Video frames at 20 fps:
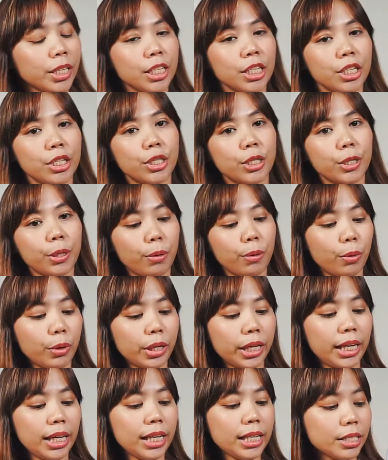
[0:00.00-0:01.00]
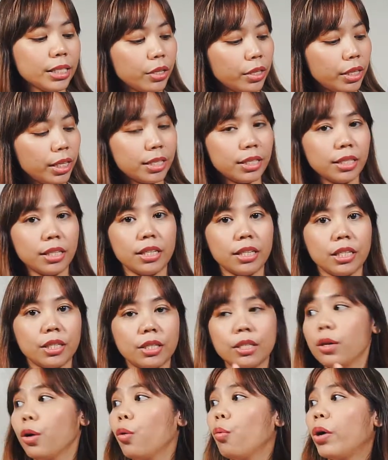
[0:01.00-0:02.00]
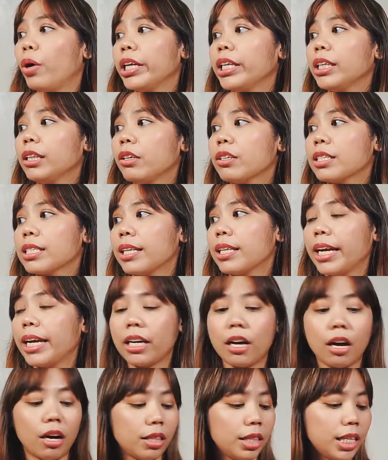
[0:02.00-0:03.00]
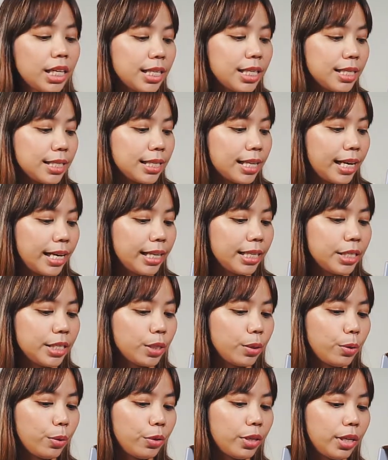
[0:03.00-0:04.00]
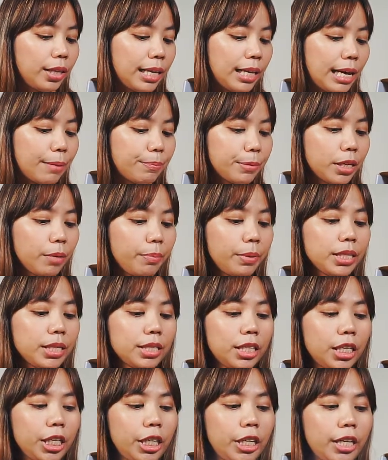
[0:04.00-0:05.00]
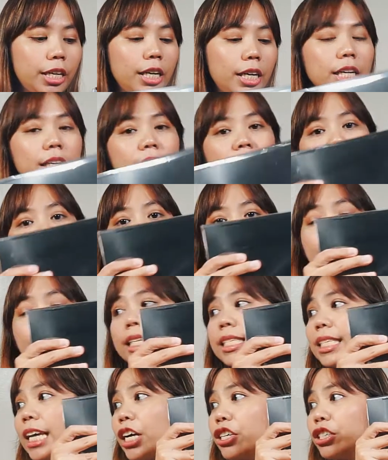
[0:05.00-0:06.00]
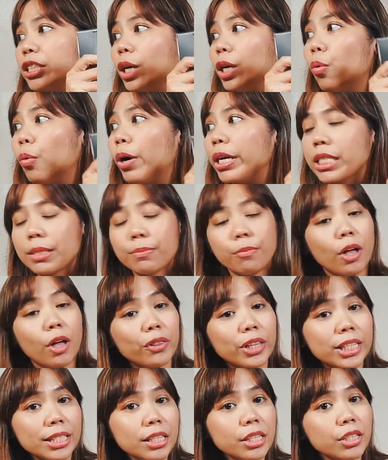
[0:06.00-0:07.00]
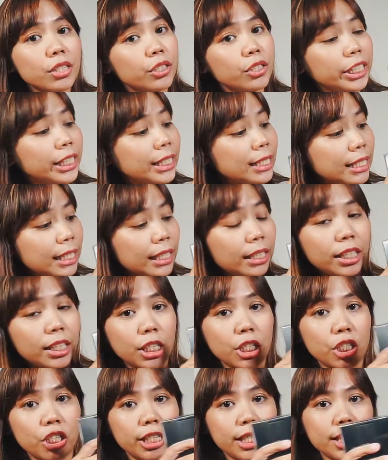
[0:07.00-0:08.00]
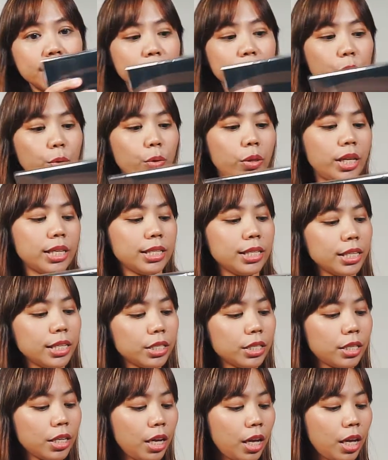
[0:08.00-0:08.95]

So, okay, so this is what it looks like on the inside. So the laptop is here. It's actually quite small. This is 13 inches. So this is